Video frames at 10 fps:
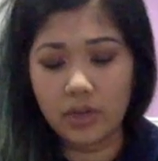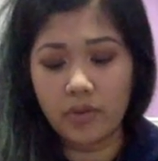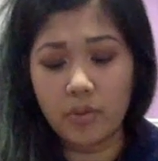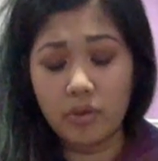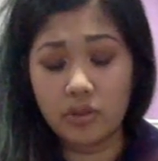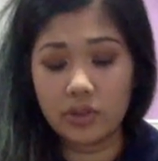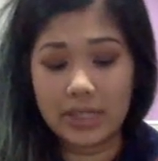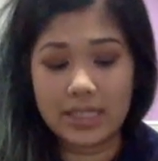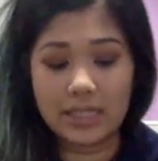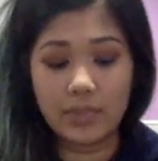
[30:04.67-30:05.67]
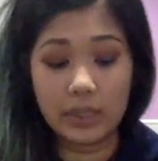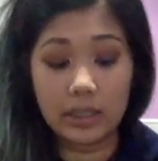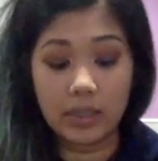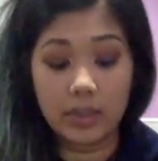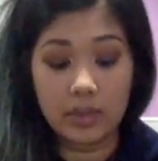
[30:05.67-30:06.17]
of emotional
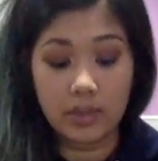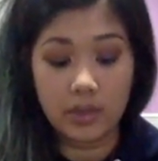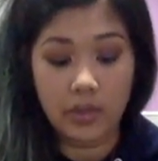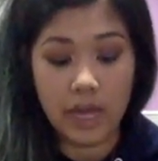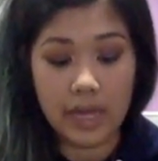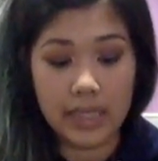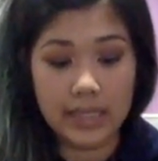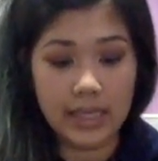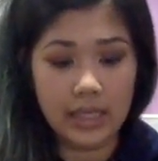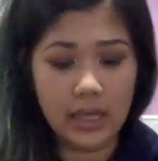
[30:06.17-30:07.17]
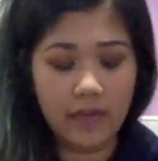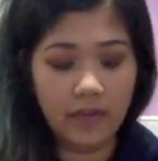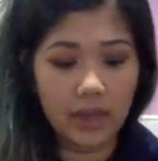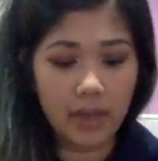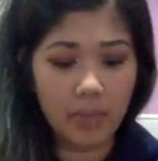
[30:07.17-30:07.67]
instability between you guys, and I
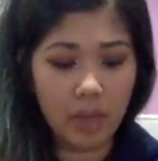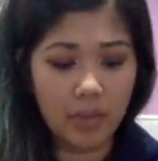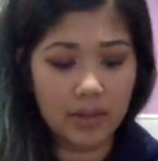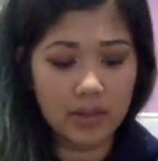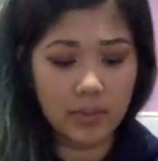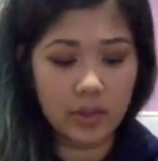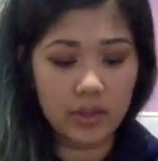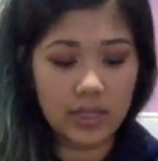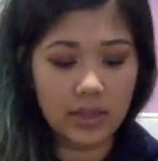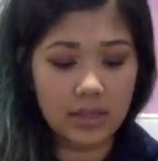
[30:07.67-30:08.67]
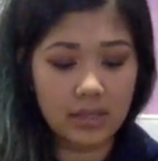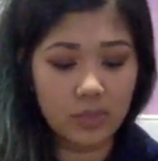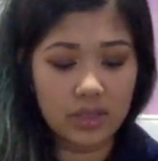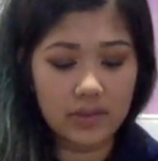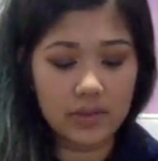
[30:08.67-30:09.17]
feel like maybe this person, this
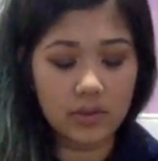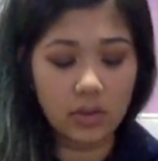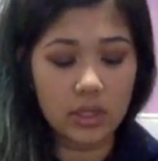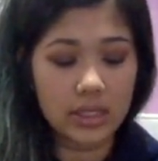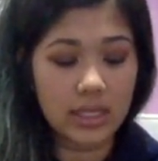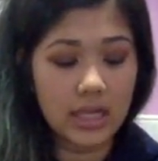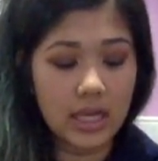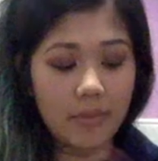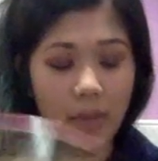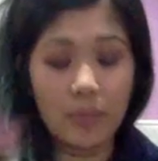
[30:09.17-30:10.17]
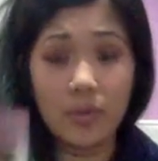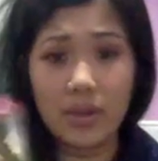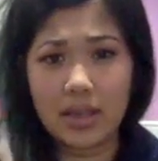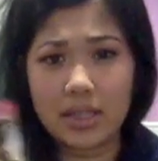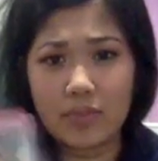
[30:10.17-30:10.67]
Prince of Swords, might
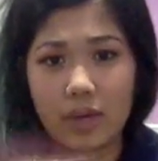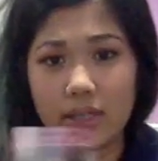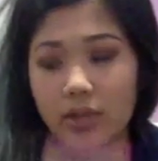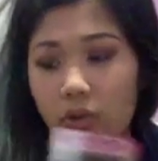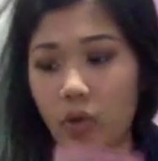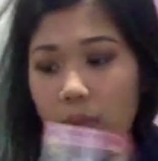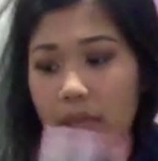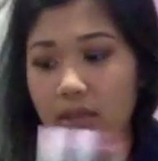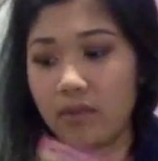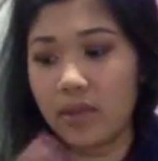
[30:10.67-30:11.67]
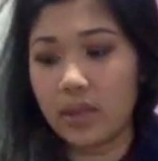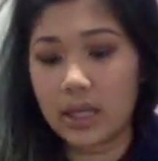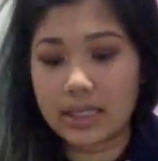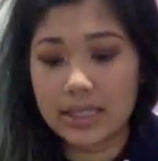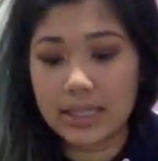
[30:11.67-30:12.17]
be expressing their romantic
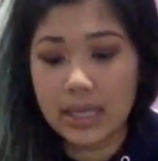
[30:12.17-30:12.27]
feelings.